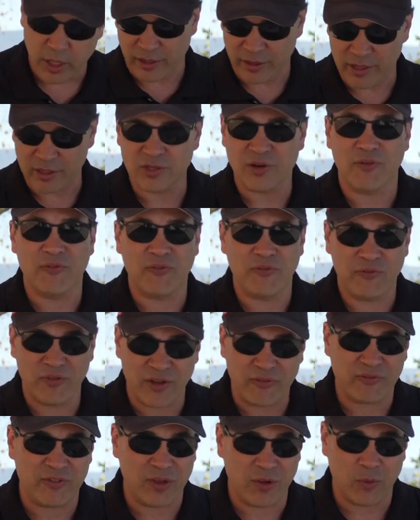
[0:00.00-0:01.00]
And these are
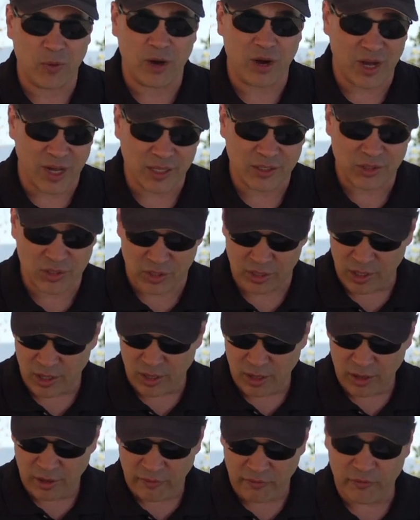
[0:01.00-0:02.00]
50 watts
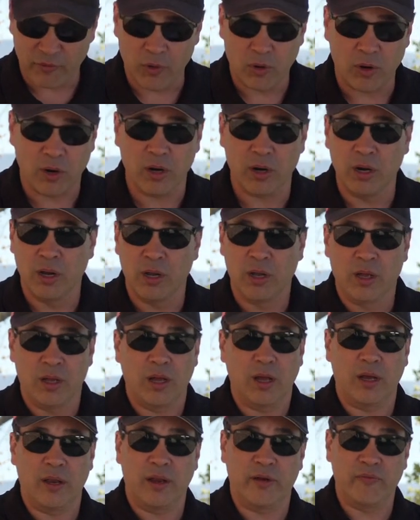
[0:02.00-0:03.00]
for
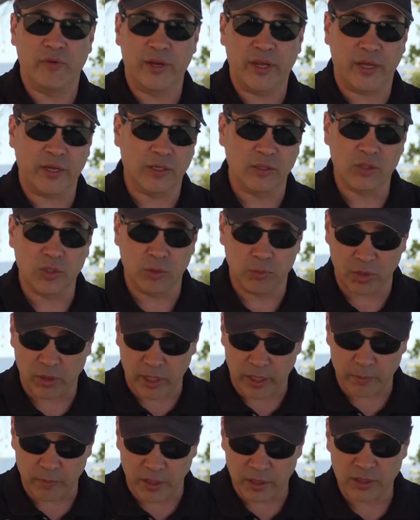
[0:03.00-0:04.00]
an everyday consumer
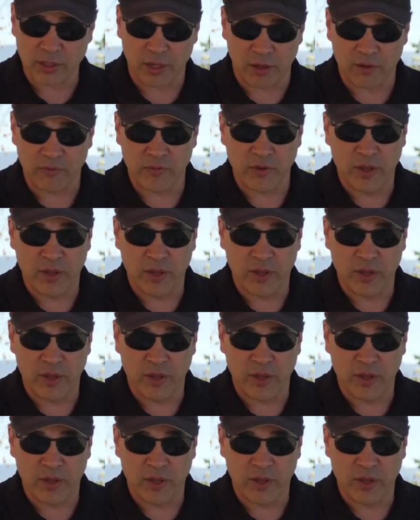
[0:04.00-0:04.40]
like myself.